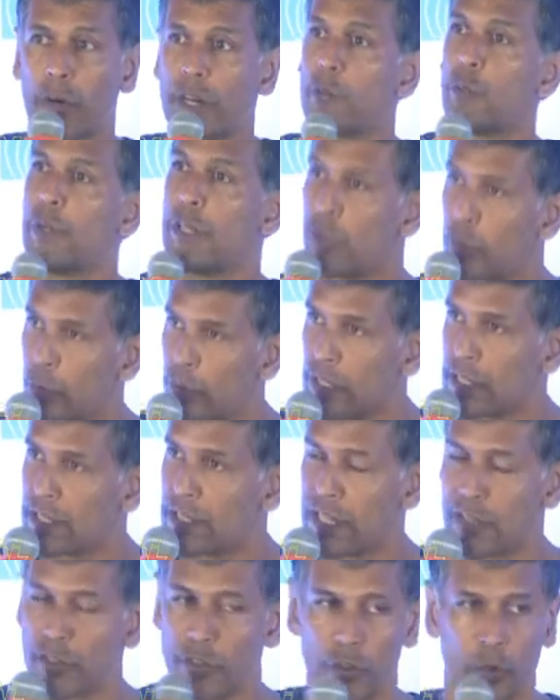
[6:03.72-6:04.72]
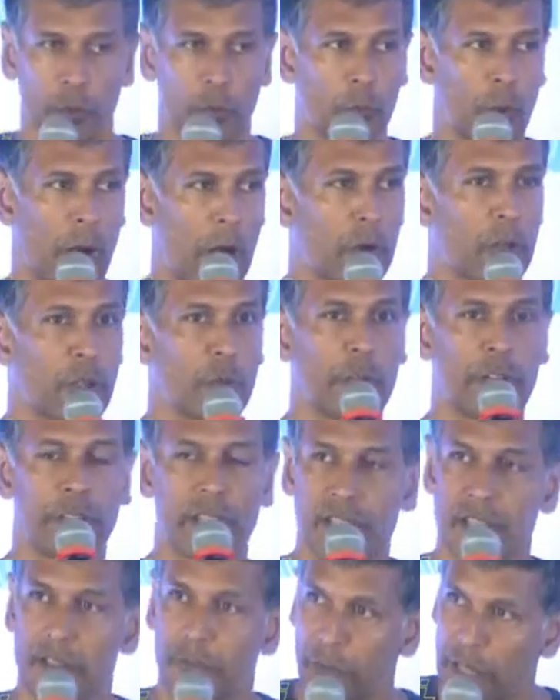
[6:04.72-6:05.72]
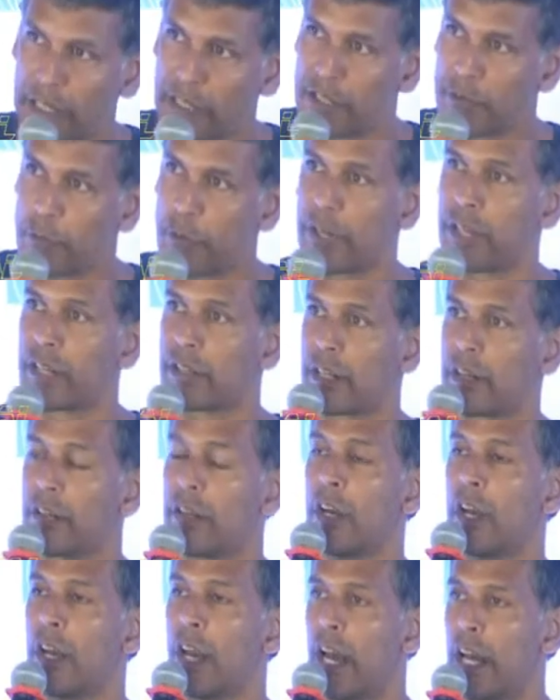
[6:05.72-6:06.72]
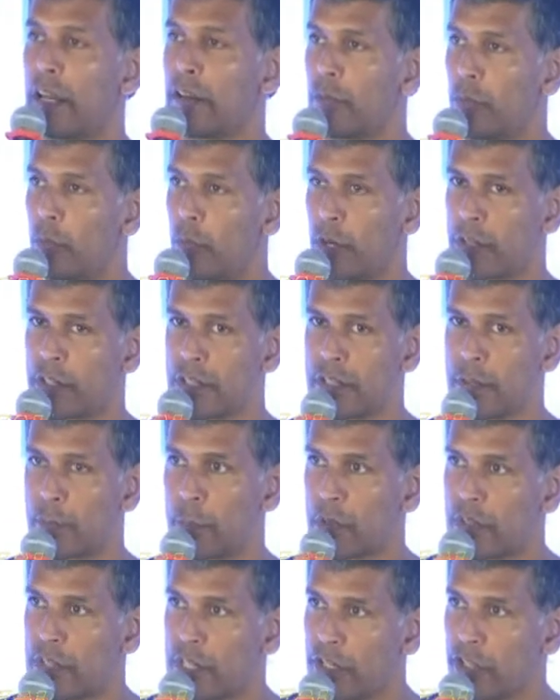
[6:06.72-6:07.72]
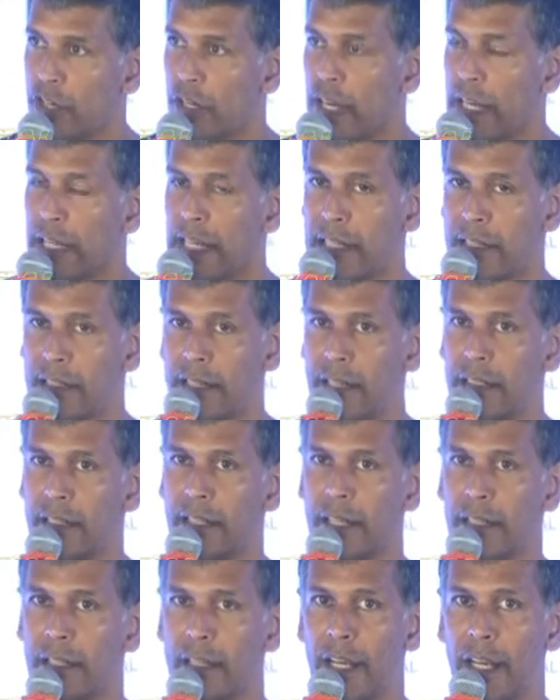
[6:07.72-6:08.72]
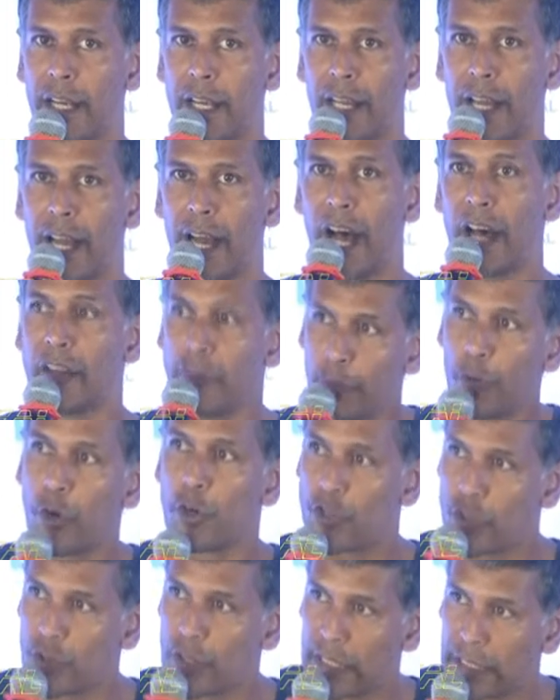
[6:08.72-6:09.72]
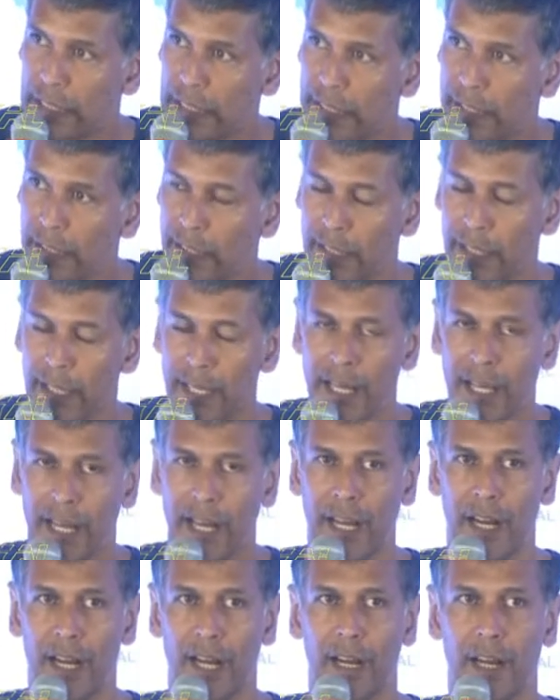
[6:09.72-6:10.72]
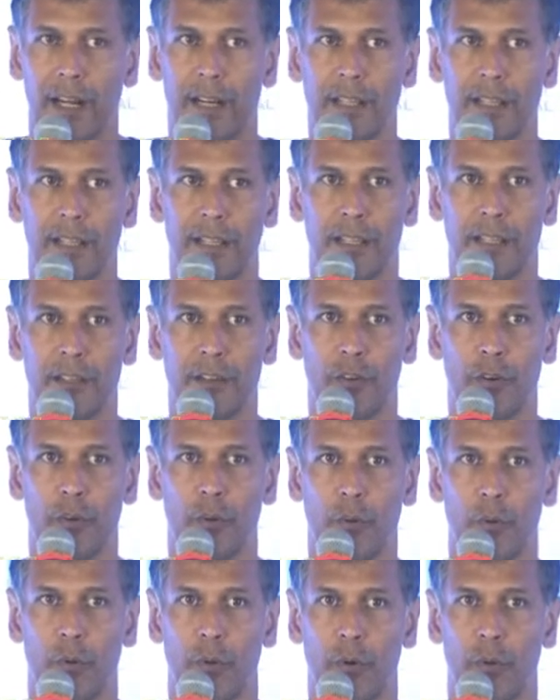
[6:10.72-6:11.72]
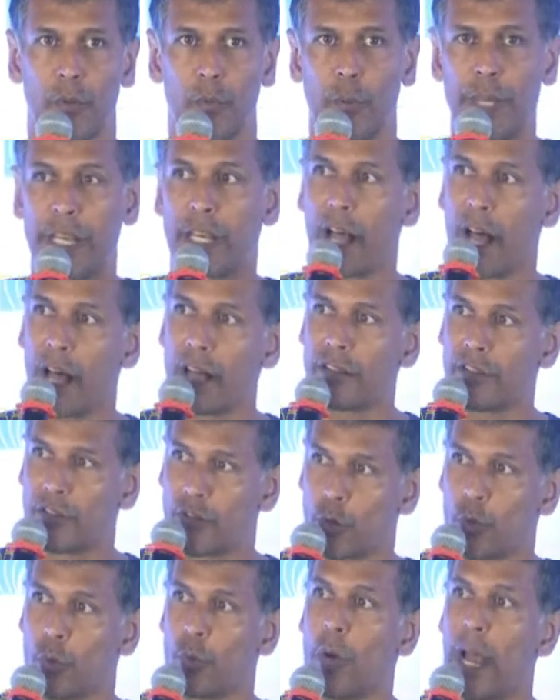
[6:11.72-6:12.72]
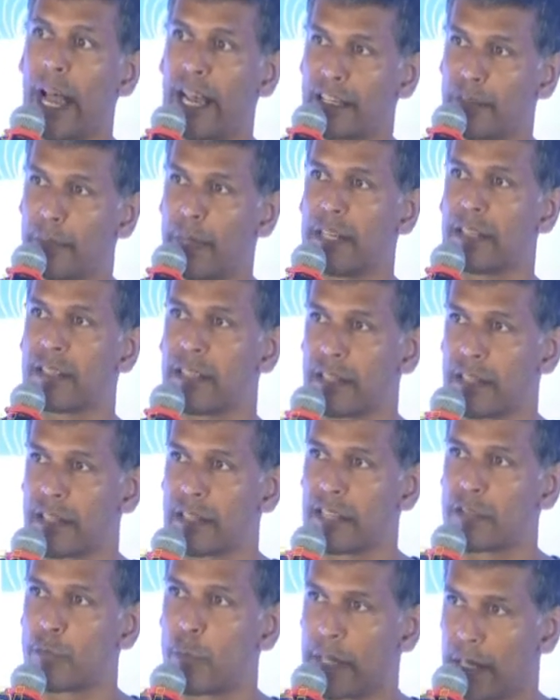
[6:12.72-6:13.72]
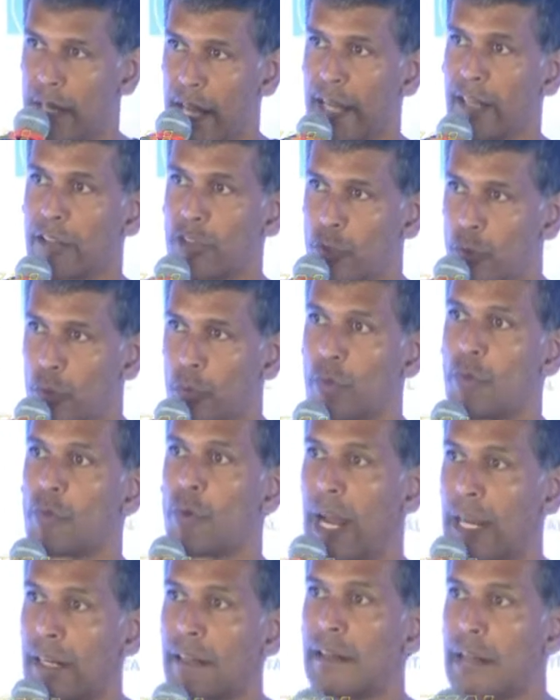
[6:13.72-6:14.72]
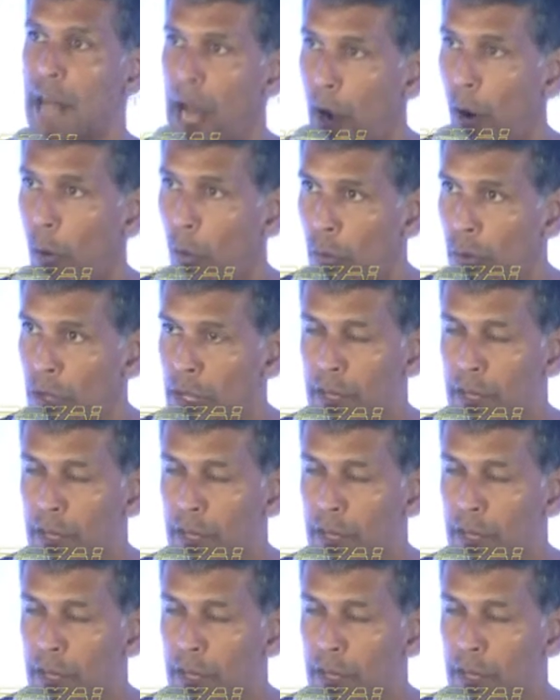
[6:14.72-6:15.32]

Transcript: can we do this? And, you know, how can we raise the funds for it? And, and what is the procedure? And I said that, unfortunately, uh, we can't do as many cities as we'd like to right now.